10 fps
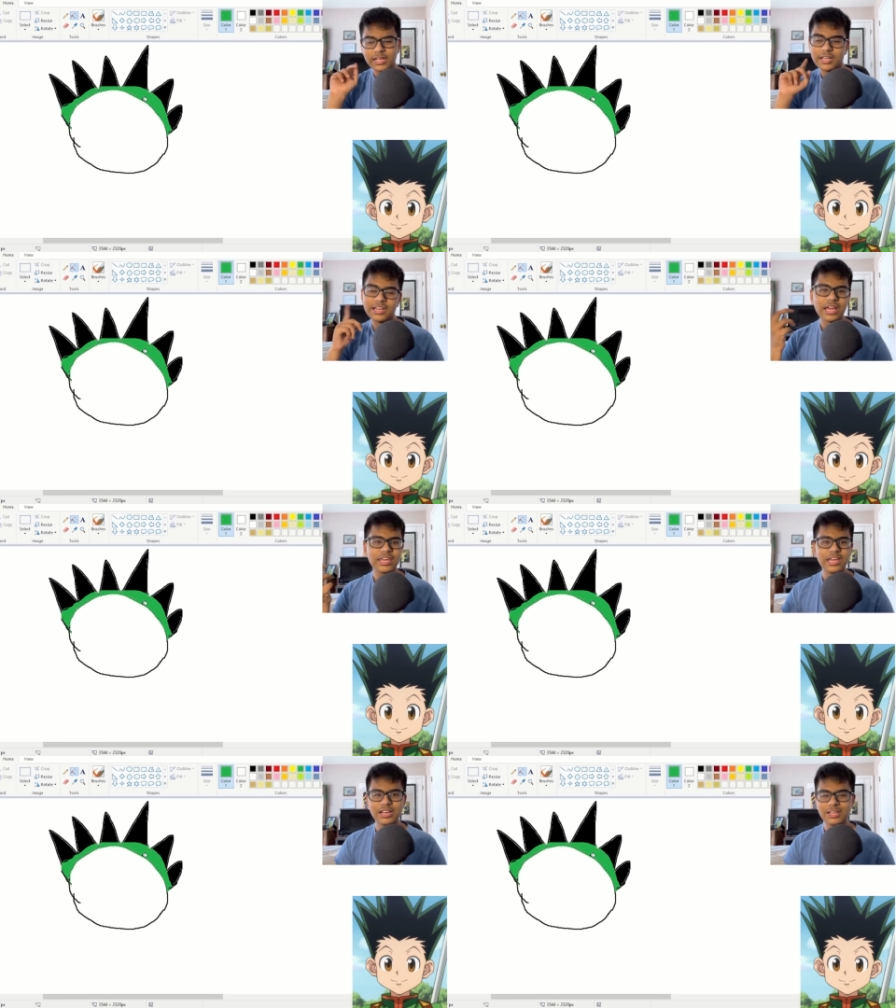and I
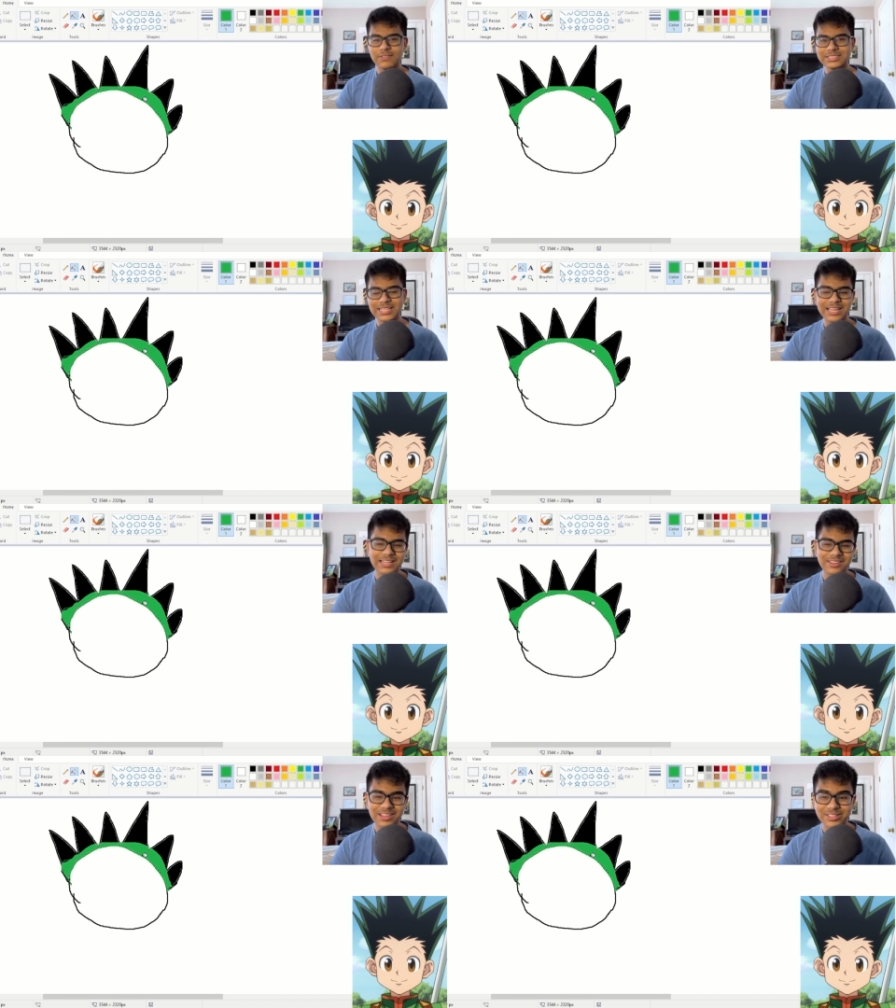can't even say
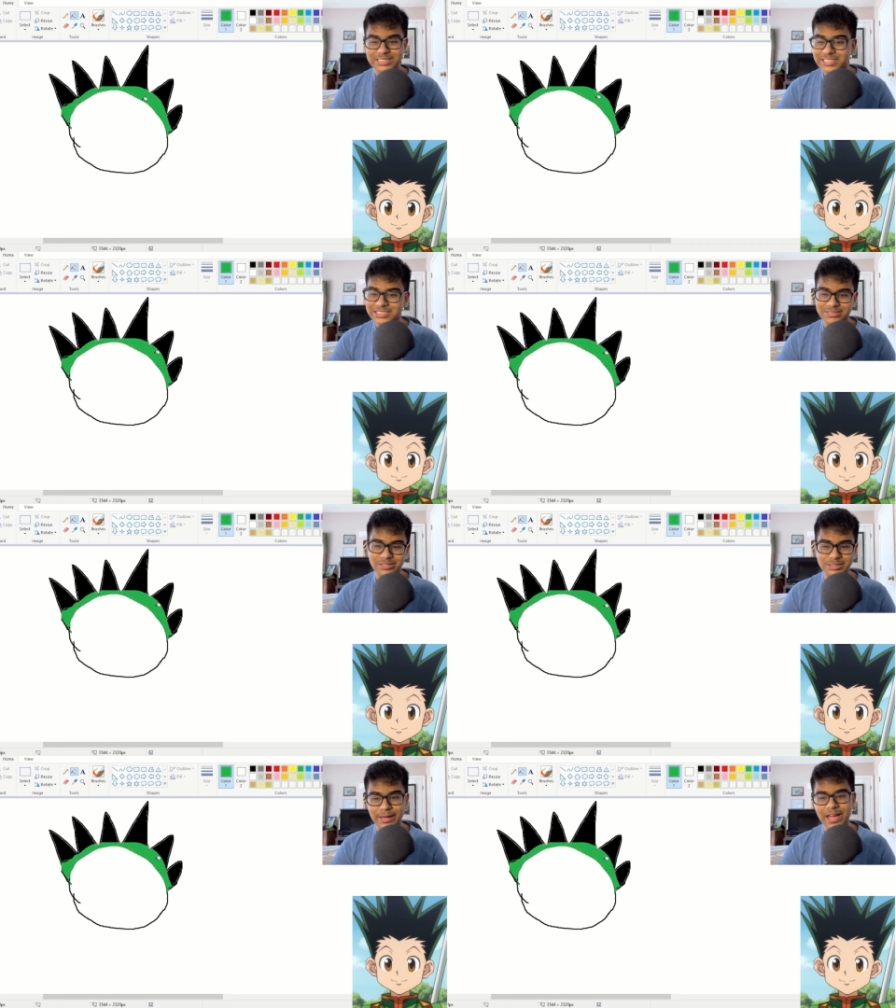anything else. That just
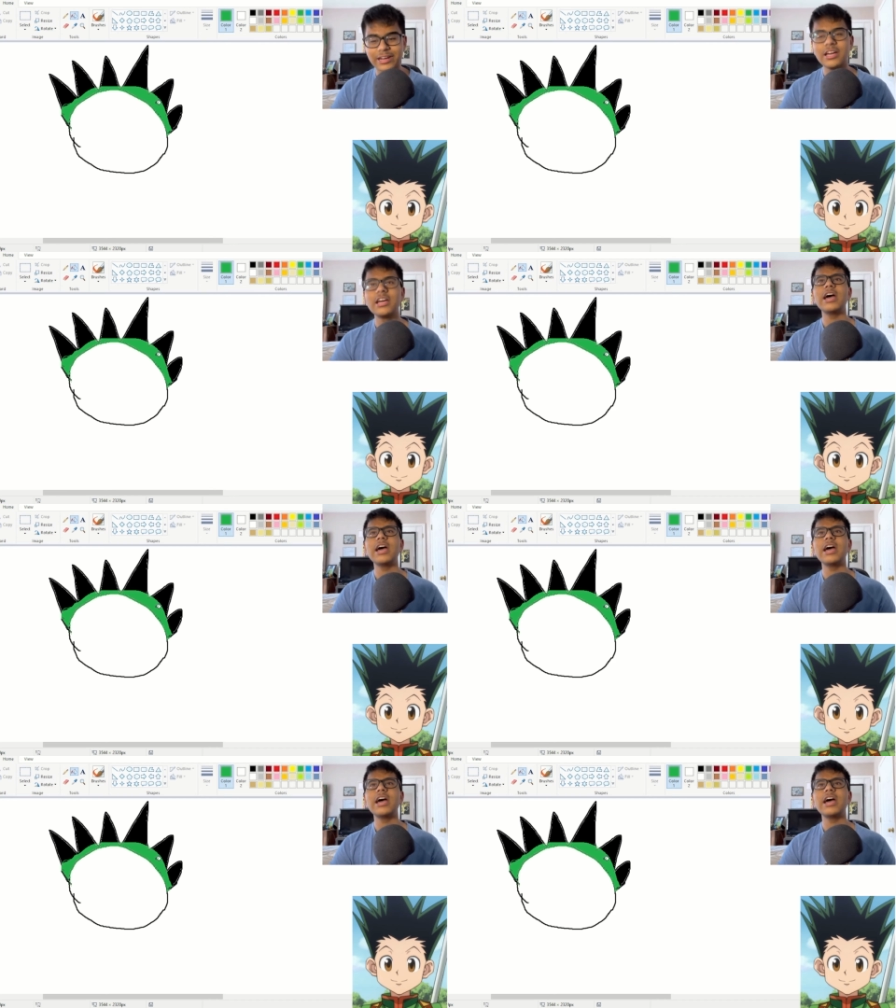looks bad.